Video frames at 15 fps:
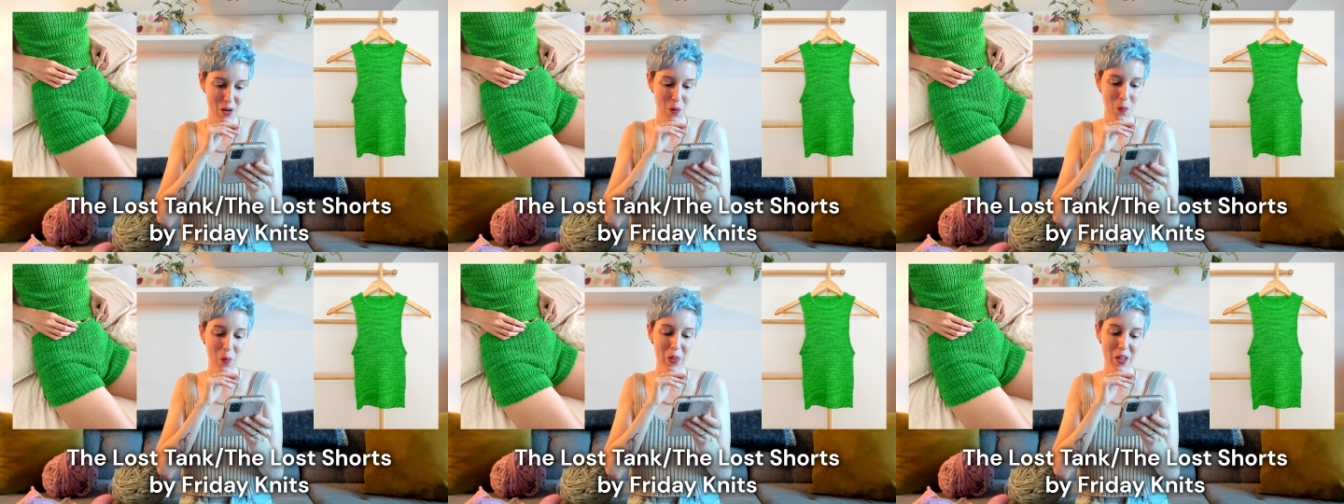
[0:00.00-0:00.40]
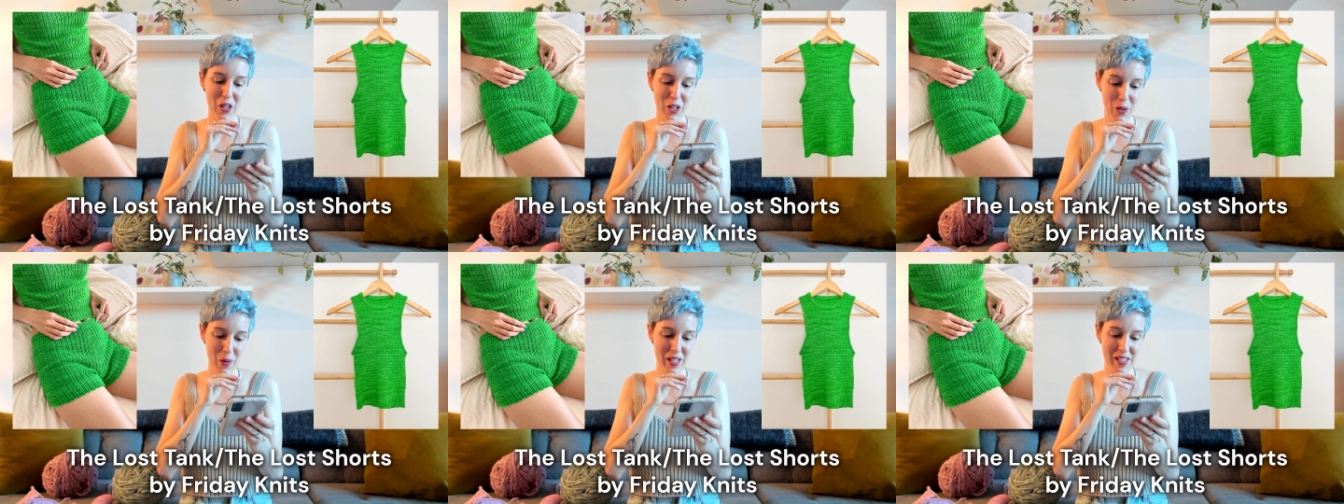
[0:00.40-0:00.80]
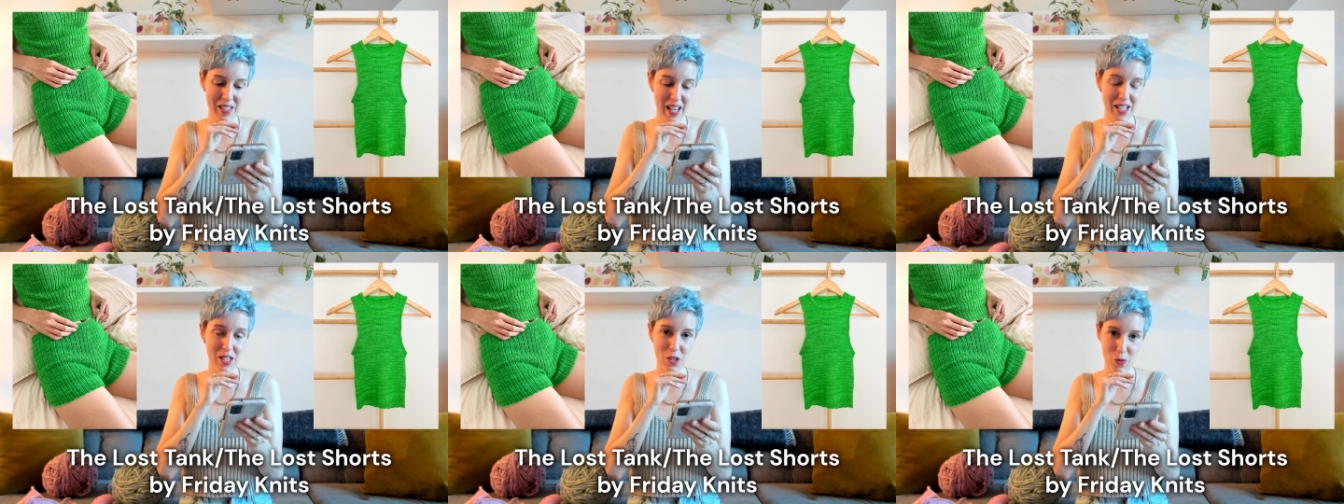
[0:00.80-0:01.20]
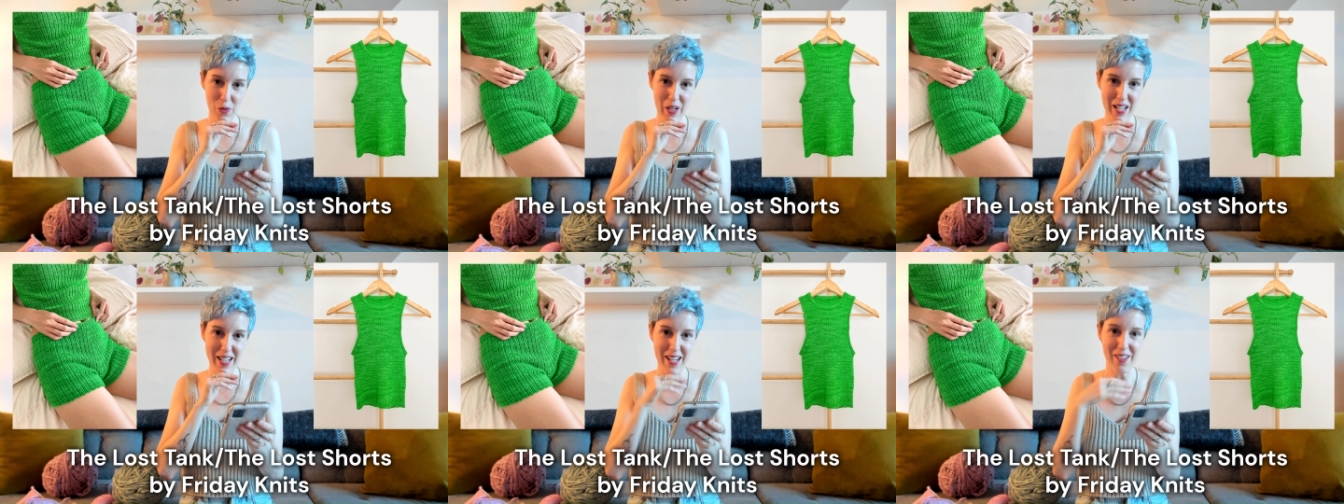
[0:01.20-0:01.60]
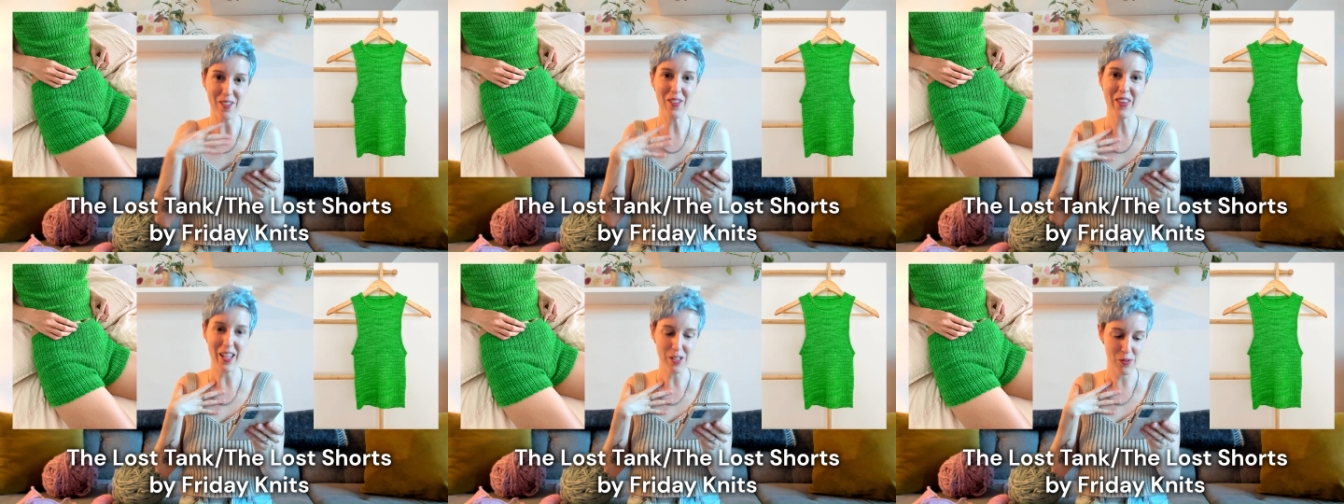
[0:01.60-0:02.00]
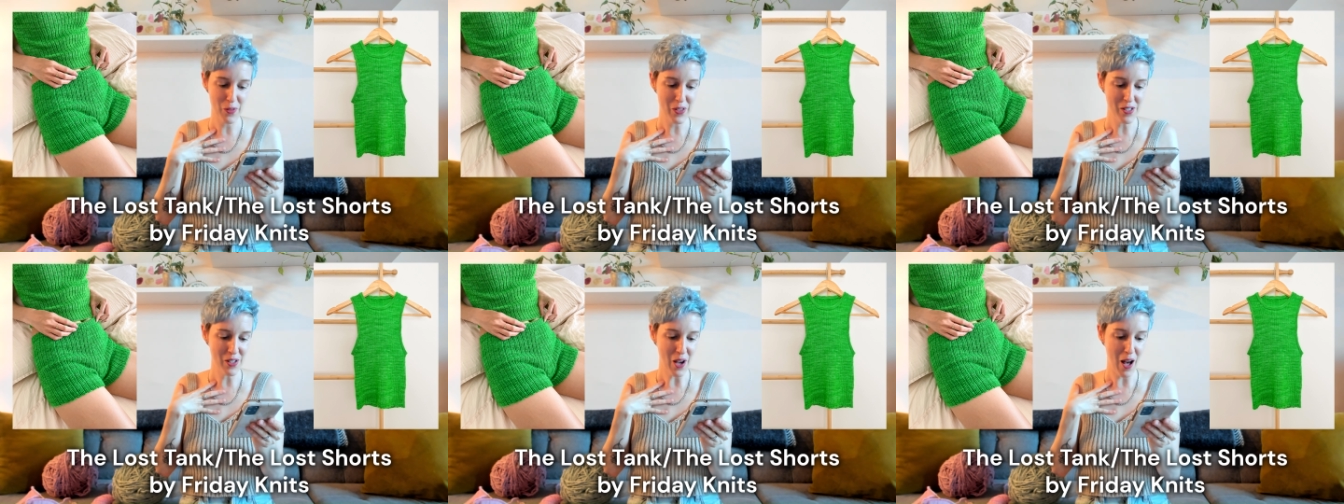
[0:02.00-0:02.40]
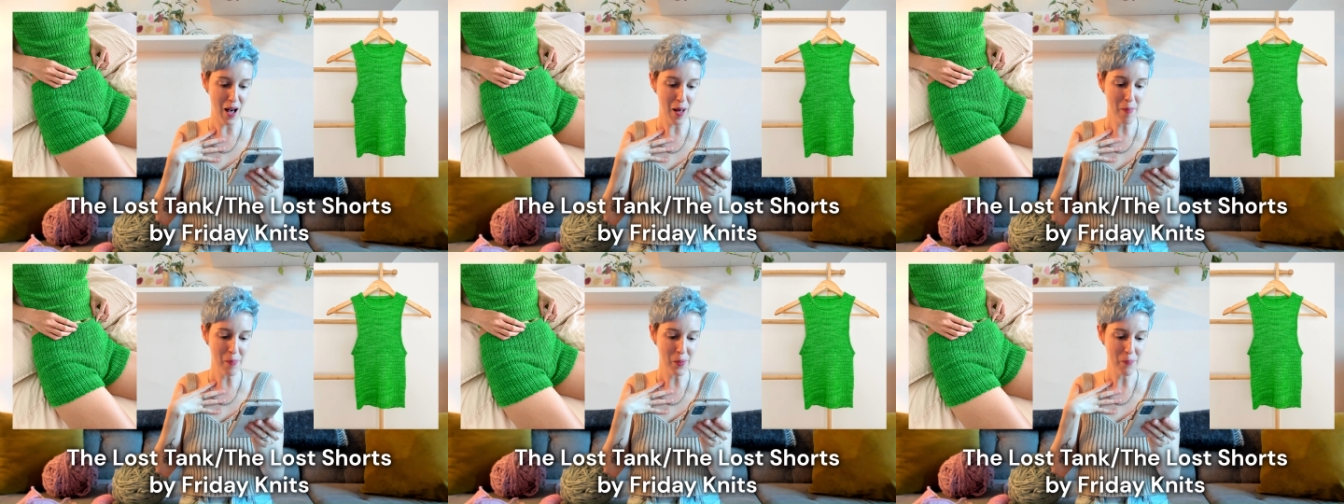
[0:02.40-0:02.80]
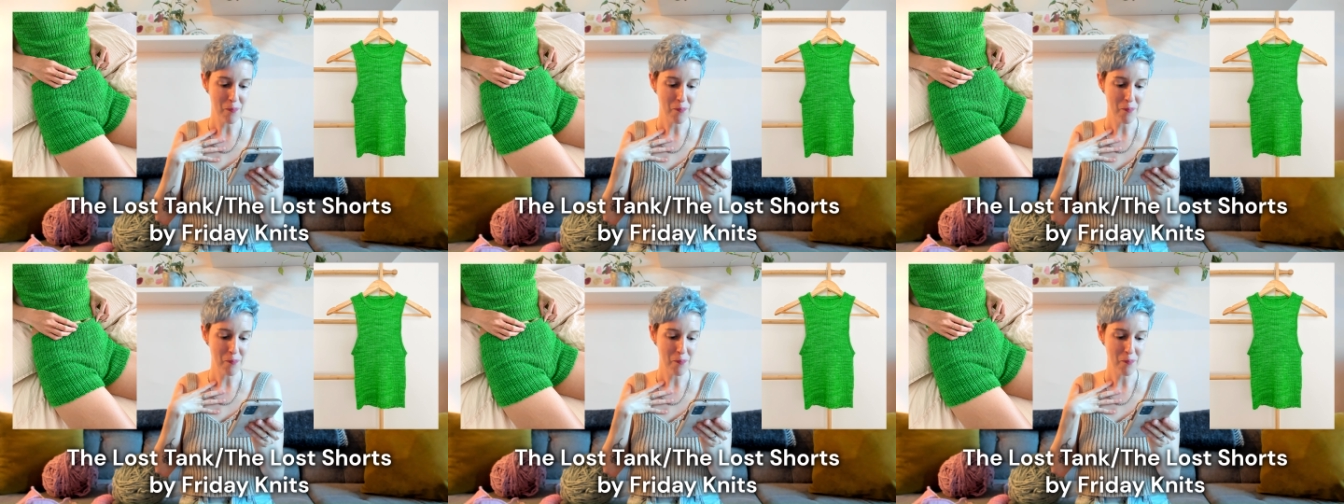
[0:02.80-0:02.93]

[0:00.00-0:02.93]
with a US size 3 needle. That's for the top.